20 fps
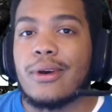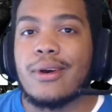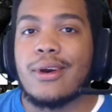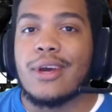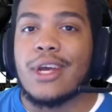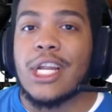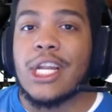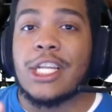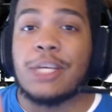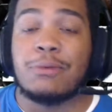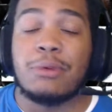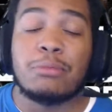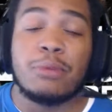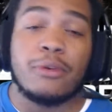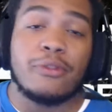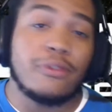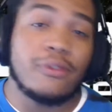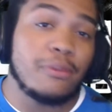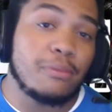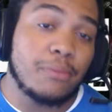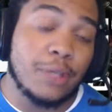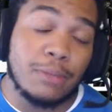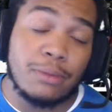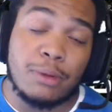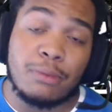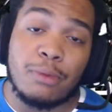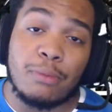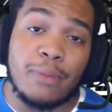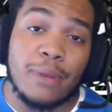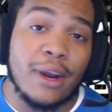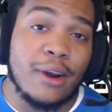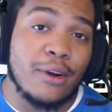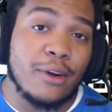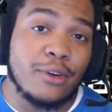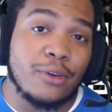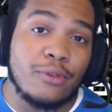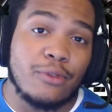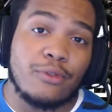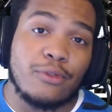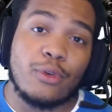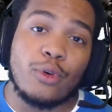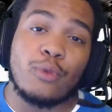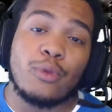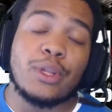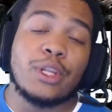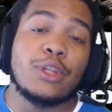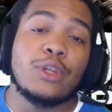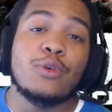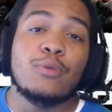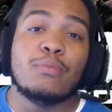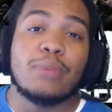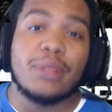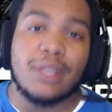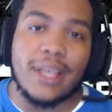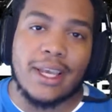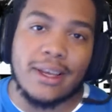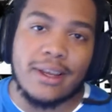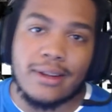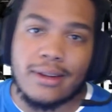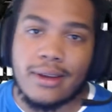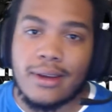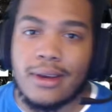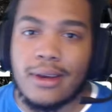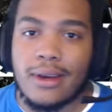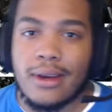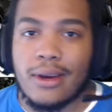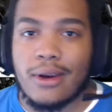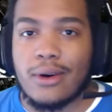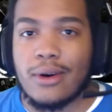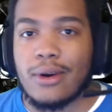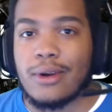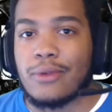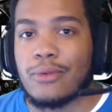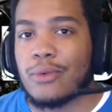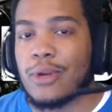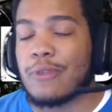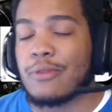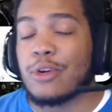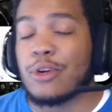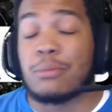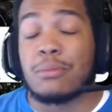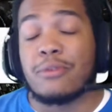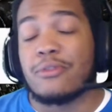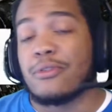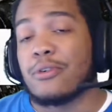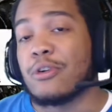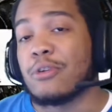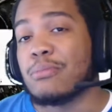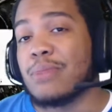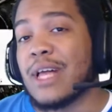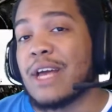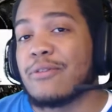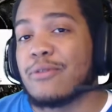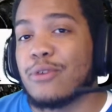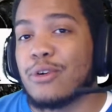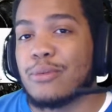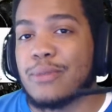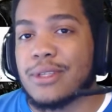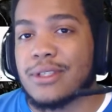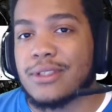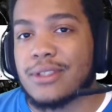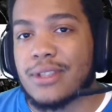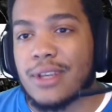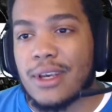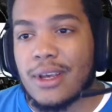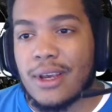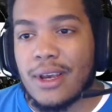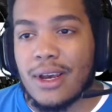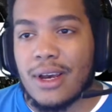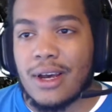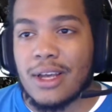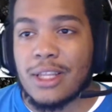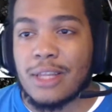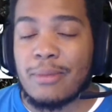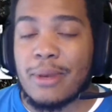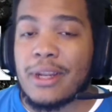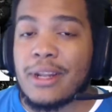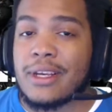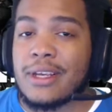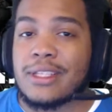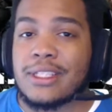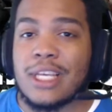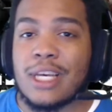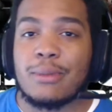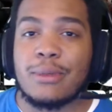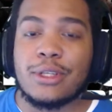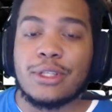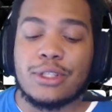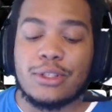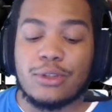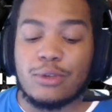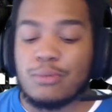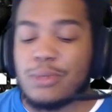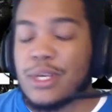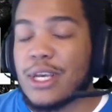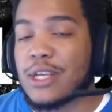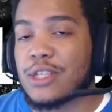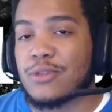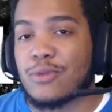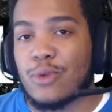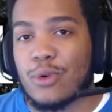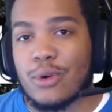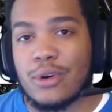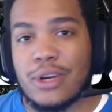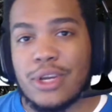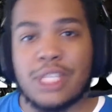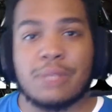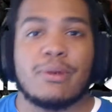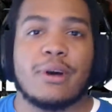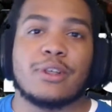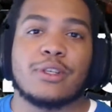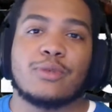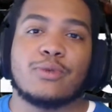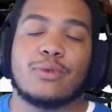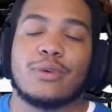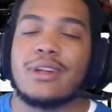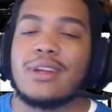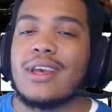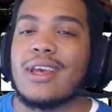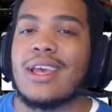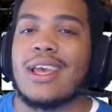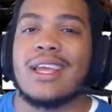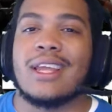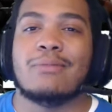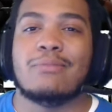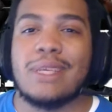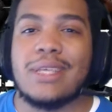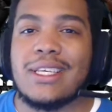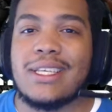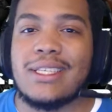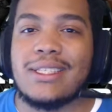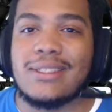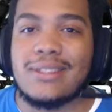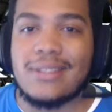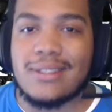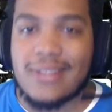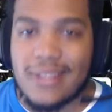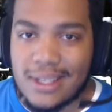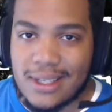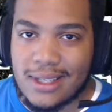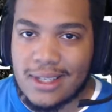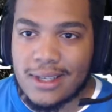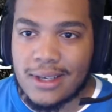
to be prepared for when you play it on whatever your preferred platform is. The beta is coming to PS4, Xbox One, and PC.